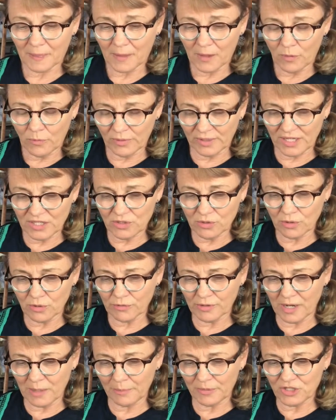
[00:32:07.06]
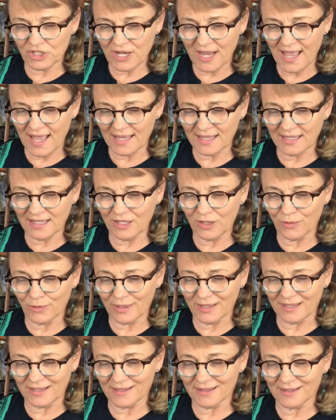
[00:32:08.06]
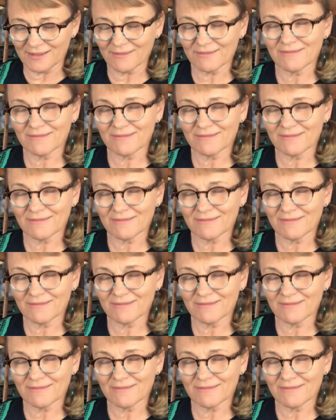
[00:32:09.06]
When I told Grandpa Jack, he grinned.